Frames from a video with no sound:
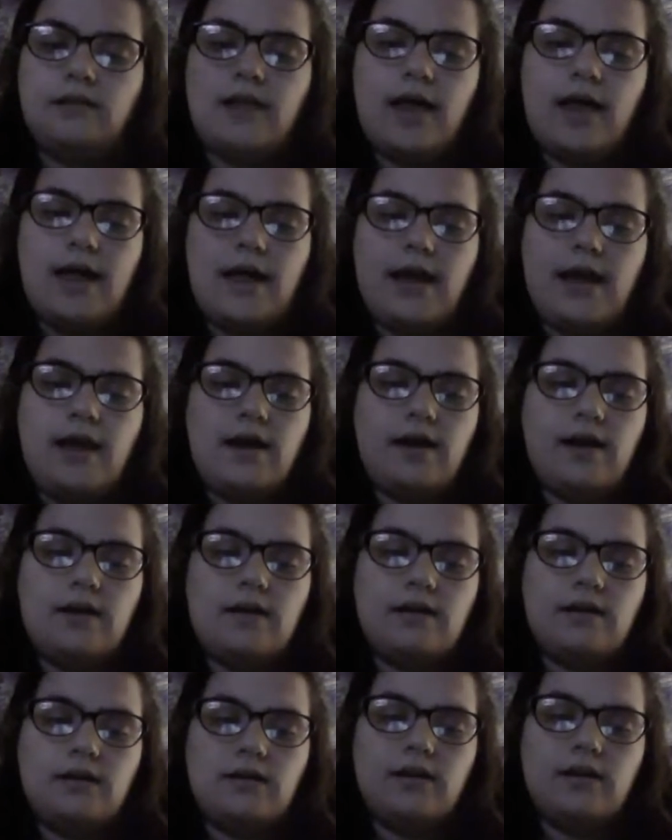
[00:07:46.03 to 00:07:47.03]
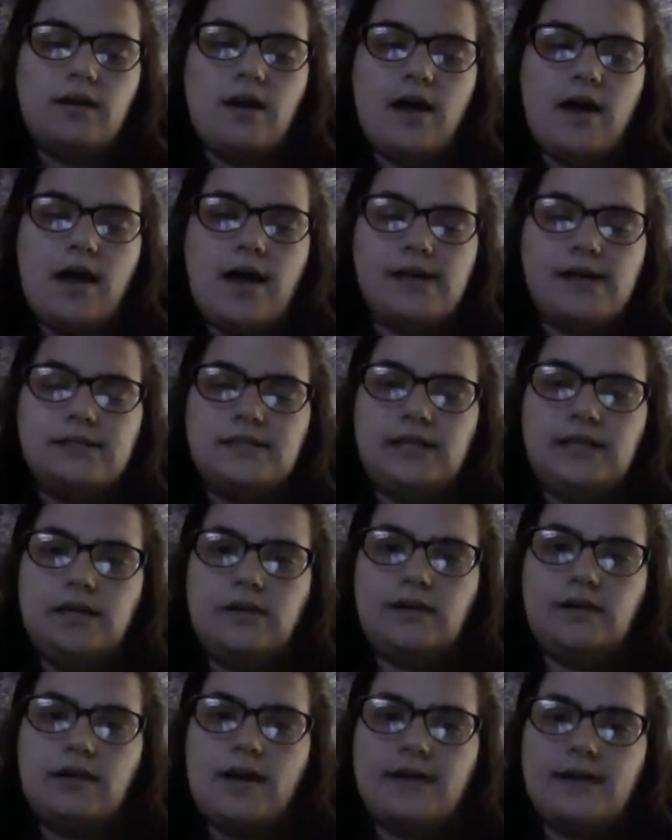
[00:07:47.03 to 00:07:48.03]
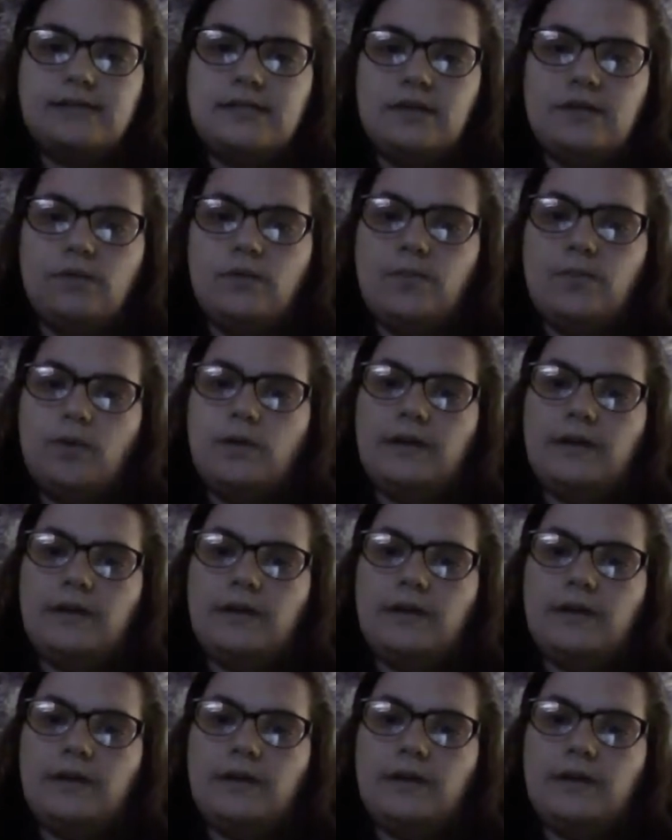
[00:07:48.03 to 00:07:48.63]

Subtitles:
like, as they were